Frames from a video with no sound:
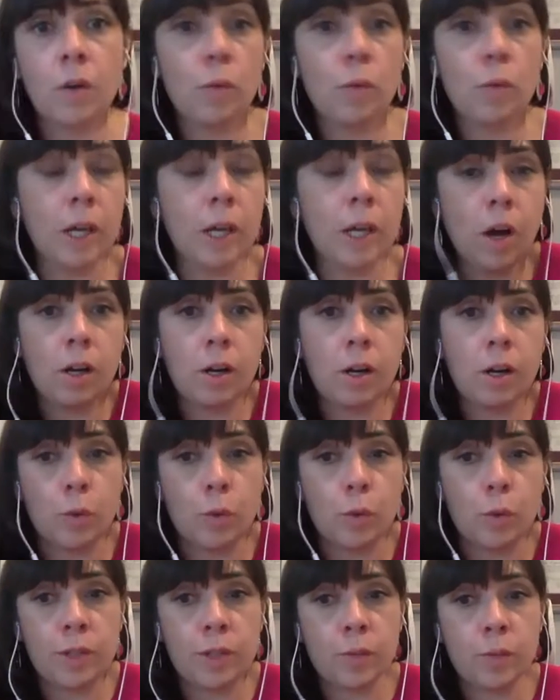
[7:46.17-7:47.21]
we all are
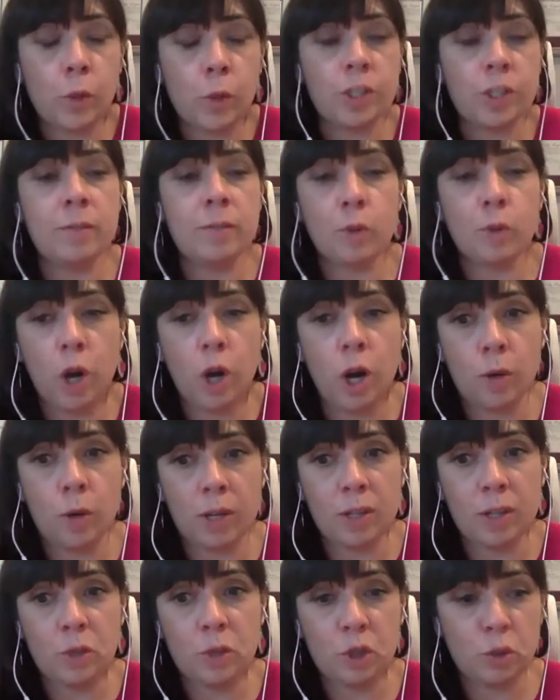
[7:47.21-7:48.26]
works in
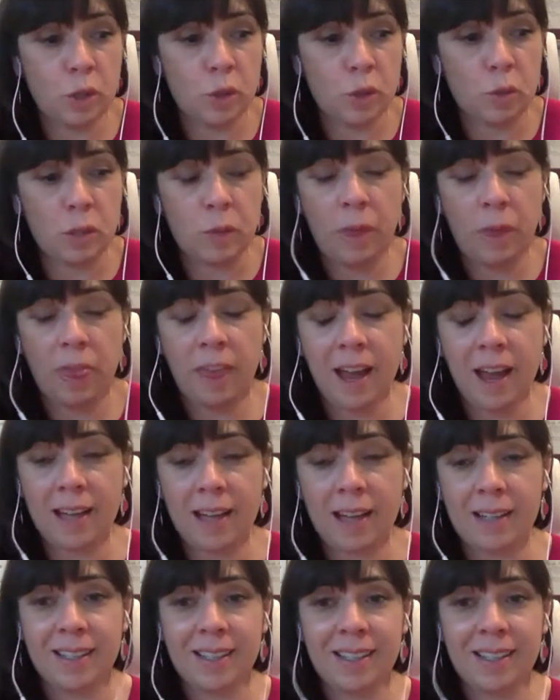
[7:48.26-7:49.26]
progress. Would you agree with that?